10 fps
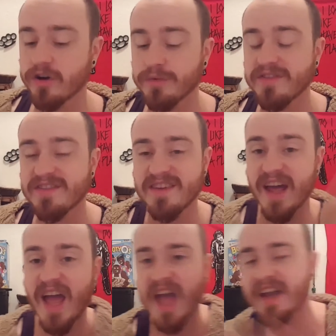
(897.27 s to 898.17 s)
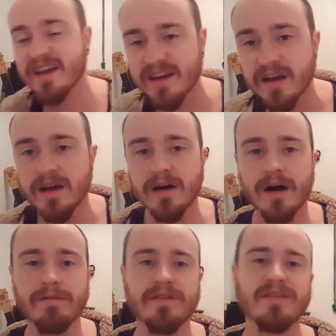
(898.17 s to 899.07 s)
Are you sick
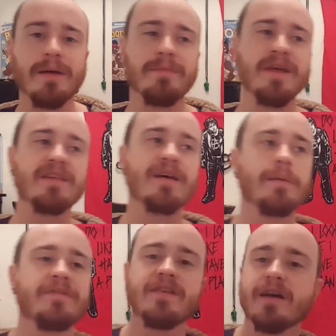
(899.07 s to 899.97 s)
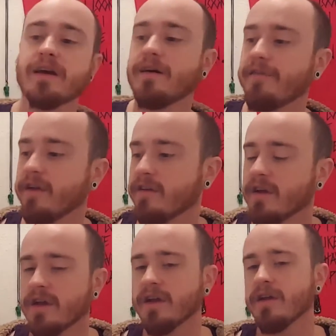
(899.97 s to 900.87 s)
of the same things I'm sick of? And
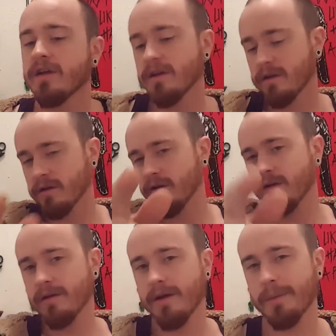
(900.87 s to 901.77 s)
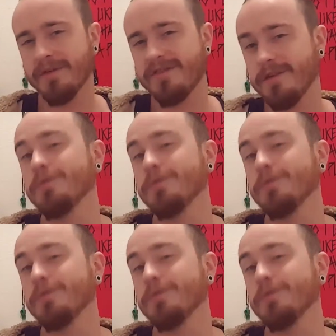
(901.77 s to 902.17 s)
how much do